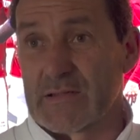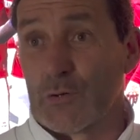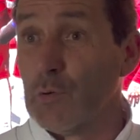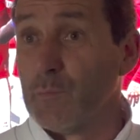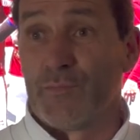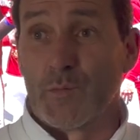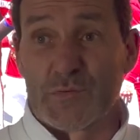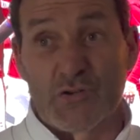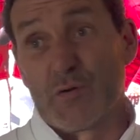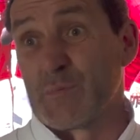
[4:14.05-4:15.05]
the home form
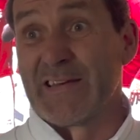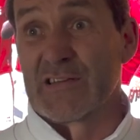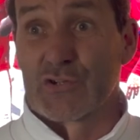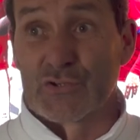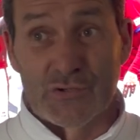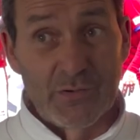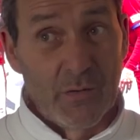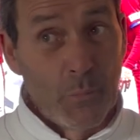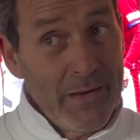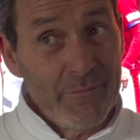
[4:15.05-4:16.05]
has not been as good as the
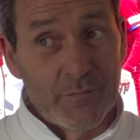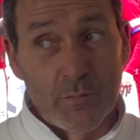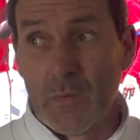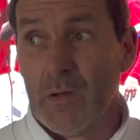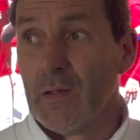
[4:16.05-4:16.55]
away form.